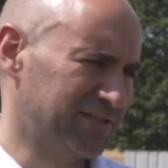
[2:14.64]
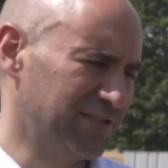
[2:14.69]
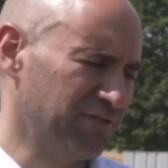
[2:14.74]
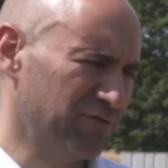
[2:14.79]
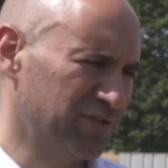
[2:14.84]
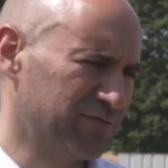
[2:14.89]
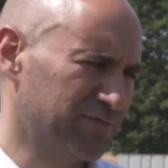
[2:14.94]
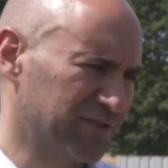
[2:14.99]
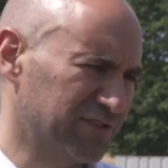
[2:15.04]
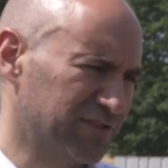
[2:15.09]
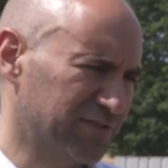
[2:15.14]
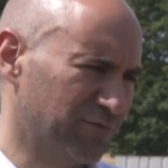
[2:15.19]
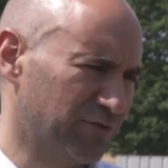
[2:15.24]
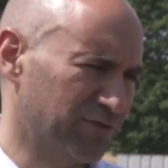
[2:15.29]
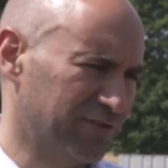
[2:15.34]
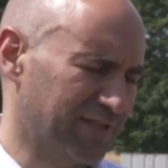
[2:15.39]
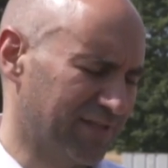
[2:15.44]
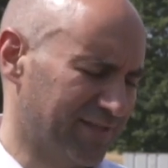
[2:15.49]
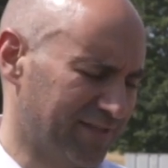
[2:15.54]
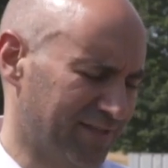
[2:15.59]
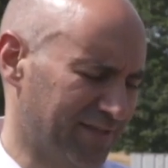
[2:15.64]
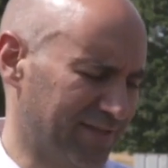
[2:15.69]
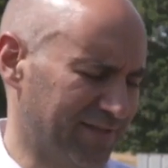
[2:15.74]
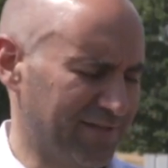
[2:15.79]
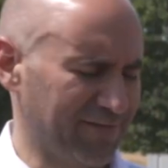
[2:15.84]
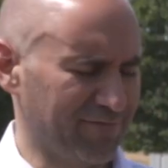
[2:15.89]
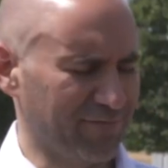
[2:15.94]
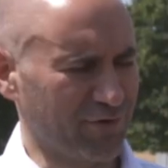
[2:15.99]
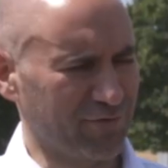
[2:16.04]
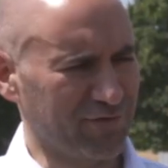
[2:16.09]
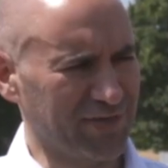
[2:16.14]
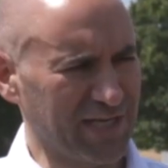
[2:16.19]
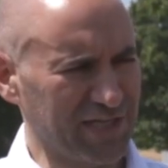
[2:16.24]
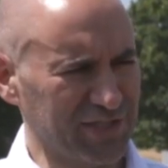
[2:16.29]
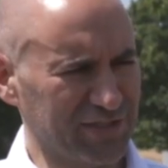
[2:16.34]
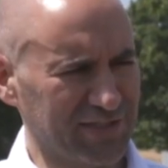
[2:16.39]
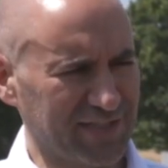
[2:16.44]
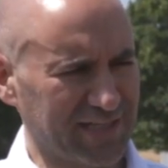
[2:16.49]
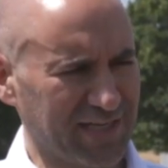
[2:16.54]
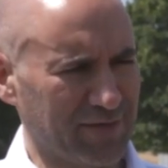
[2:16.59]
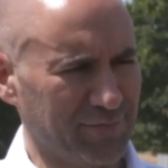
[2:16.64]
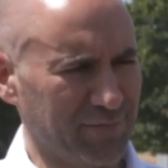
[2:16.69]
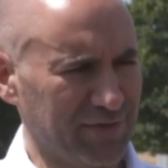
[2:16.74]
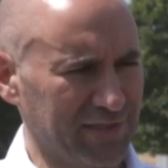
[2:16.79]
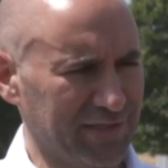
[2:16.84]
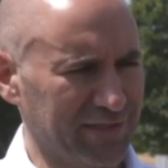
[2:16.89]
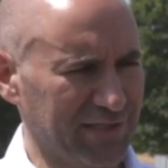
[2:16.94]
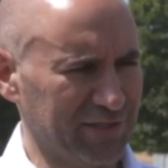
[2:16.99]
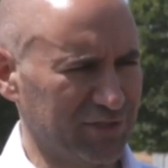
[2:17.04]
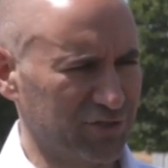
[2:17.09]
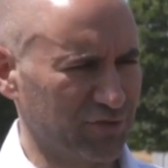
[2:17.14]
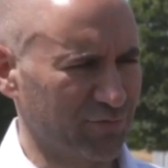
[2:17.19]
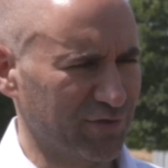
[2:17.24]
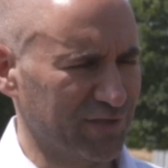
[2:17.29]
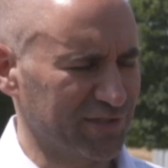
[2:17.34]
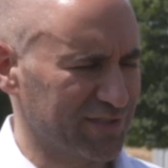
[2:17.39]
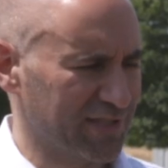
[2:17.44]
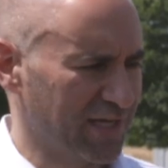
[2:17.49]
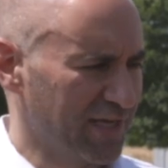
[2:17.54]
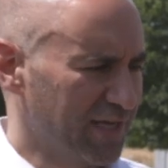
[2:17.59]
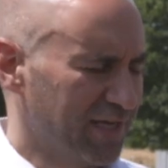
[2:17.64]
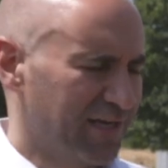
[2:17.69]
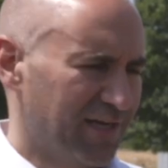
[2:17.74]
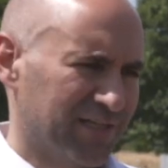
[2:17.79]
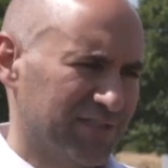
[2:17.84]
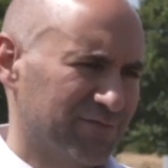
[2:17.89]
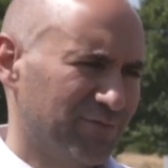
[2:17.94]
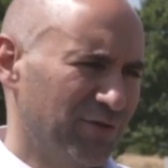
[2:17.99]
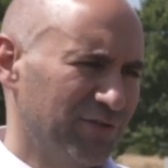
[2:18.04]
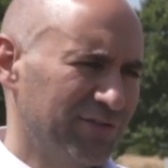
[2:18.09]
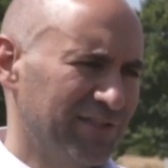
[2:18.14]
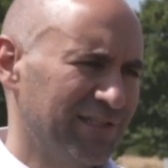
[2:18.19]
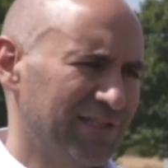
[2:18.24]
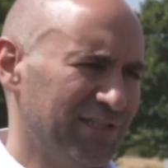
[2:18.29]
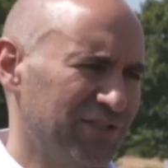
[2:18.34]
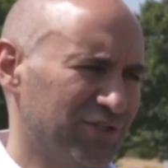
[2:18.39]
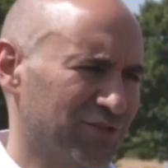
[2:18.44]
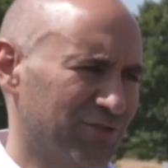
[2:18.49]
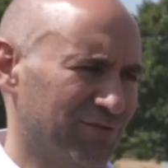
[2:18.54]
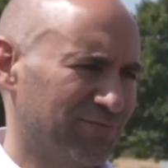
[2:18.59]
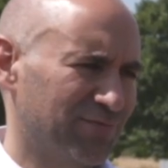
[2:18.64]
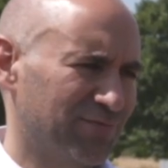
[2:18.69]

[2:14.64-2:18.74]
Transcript: gene responsible, the variation that happened in nature was a small deletion